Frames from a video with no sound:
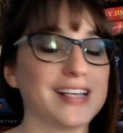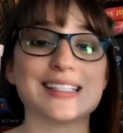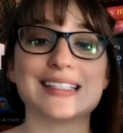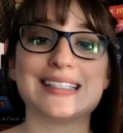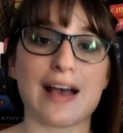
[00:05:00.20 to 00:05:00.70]

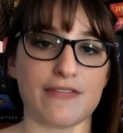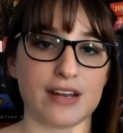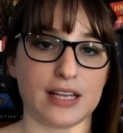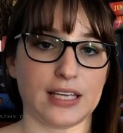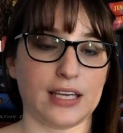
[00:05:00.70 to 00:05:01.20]
is
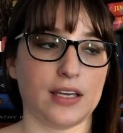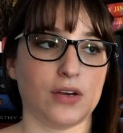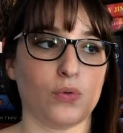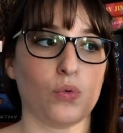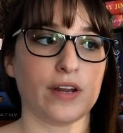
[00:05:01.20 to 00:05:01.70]
definitely
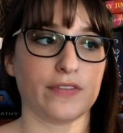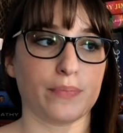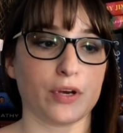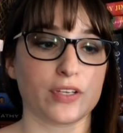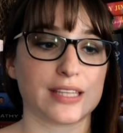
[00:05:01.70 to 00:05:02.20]
one of the
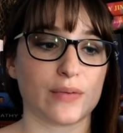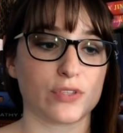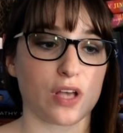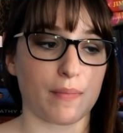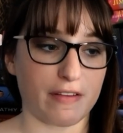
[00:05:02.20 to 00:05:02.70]
books that was
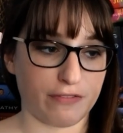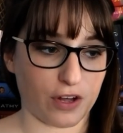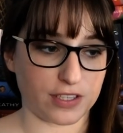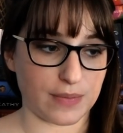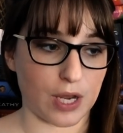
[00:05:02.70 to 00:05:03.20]
on my fall
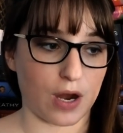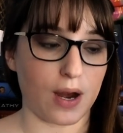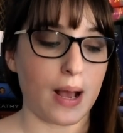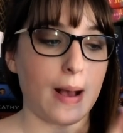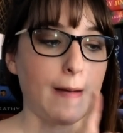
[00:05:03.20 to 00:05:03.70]
TBR.
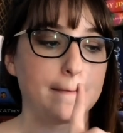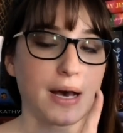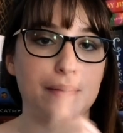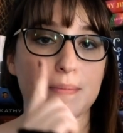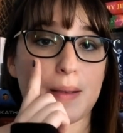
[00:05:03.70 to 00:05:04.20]

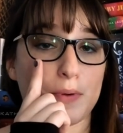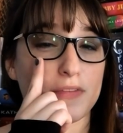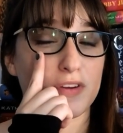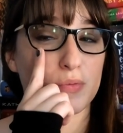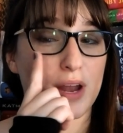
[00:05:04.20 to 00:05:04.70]
But my
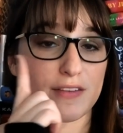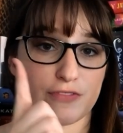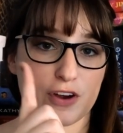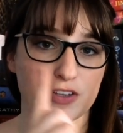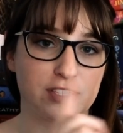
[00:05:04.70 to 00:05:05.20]
boyfriend read it
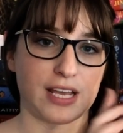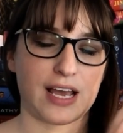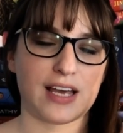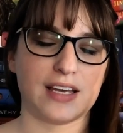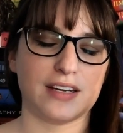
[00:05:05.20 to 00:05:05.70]
first
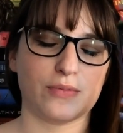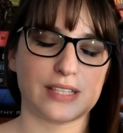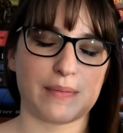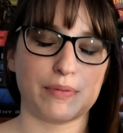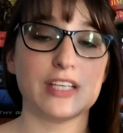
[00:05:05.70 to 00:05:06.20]
and was
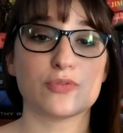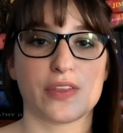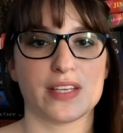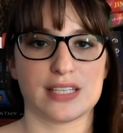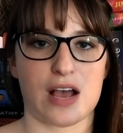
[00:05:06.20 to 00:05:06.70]
like, please read
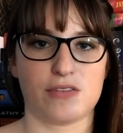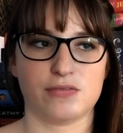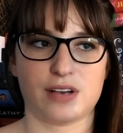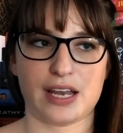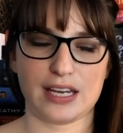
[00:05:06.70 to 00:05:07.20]
this now.
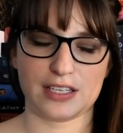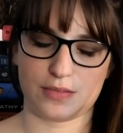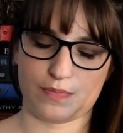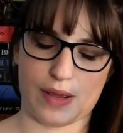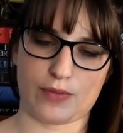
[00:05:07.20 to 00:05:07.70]
I need to
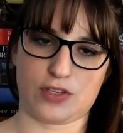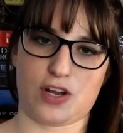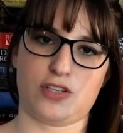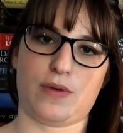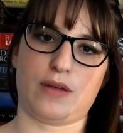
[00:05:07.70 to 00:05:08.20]
be able to talk
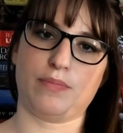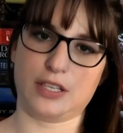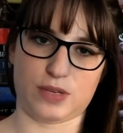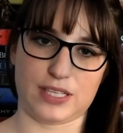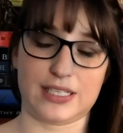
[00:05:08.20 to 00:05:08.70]
to you about it. Please
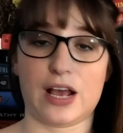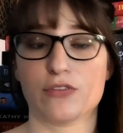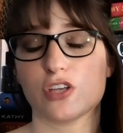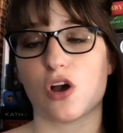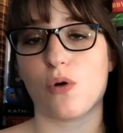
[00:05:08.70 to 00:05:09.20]
read this now.
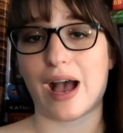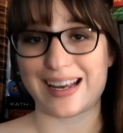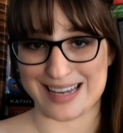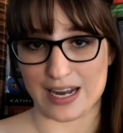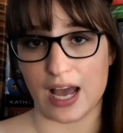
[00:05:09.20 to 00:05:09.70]
So I
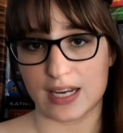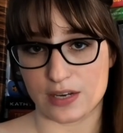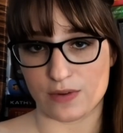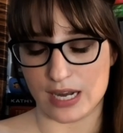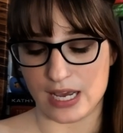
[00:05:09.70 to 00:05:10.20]
did. I did
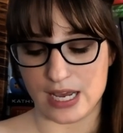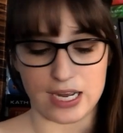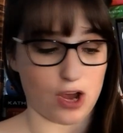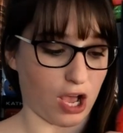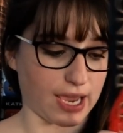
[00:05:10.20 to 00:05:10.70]
read it
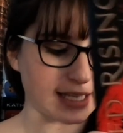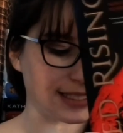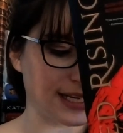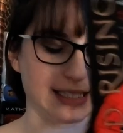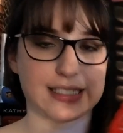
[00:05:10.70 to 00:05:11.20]
in August
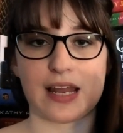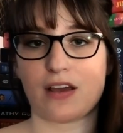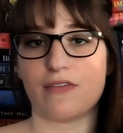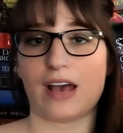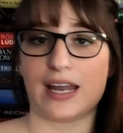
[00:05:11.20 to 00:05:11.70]
instead
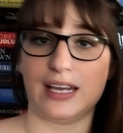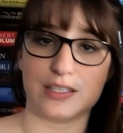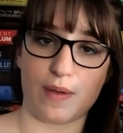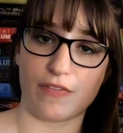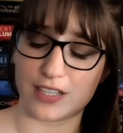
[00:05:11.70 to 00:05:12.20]
of adding it to
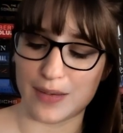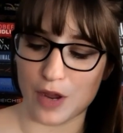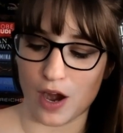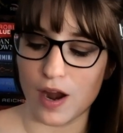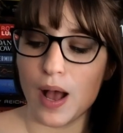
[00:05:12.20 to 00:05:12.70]
my fall
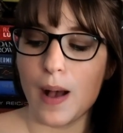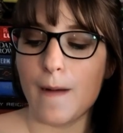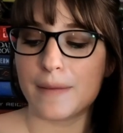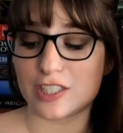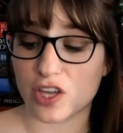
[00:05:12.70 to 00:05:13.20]
TBR.
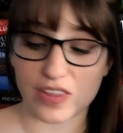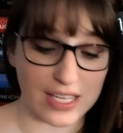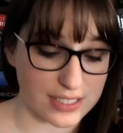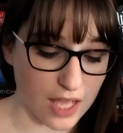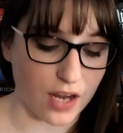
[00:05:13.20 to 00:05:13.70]
But it's a good thing
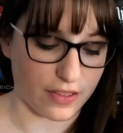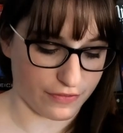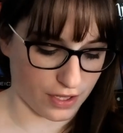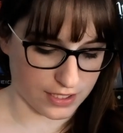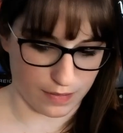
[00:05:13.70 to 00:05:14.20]
it's not on the
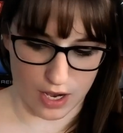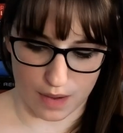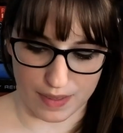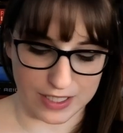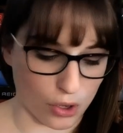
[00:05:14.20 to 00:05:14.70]
fall TBR
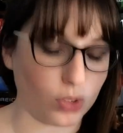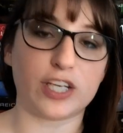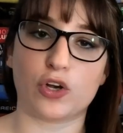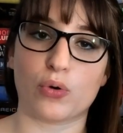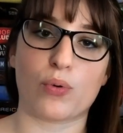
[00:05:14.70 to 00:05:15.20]
because holy
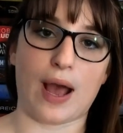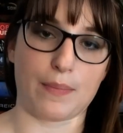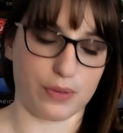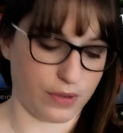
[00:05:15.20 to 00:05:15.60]
crap,